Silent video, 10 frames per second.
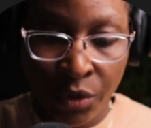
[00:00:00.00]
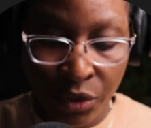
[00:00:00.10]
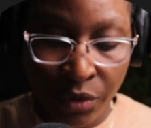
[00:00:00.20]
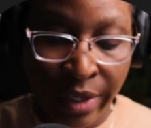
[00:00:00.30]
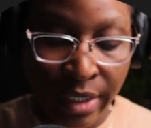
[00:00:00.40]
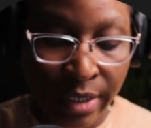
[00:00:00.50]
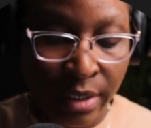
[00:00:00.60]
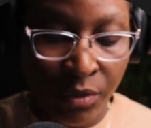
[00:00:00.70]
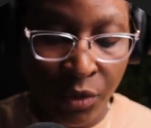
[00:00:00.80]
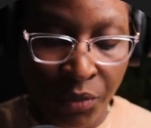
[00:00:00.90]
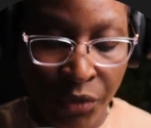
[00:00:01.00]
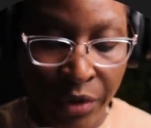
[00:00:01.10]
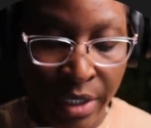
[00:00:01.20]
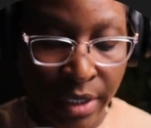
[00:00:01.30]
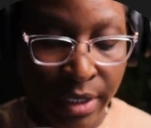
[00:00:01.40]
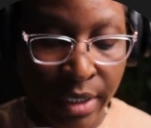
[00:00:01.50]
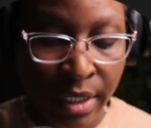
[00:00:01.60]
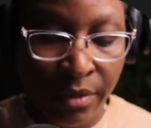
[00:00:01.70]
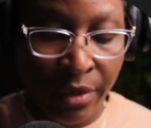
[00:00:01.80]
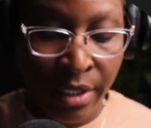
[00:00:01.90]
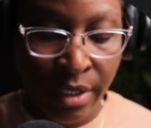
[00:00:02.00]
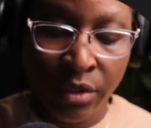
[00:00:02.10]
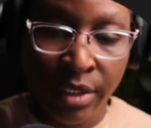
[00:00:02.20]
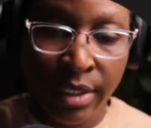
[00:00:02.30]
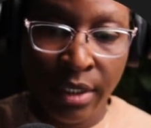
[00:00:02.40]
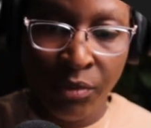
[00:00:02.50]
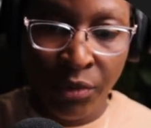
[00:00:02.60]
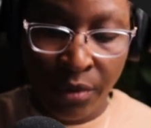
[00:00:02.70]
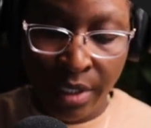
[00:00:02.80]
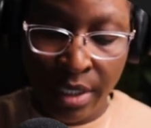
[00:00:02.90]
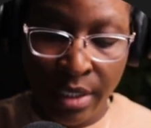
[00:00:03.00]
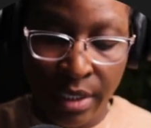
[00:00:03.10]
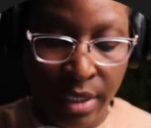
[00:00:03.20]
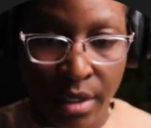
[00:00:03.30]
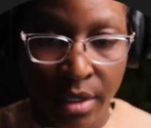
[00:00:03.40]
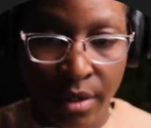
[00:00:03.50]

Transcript: We're going to write a simple print statement. We're going to say print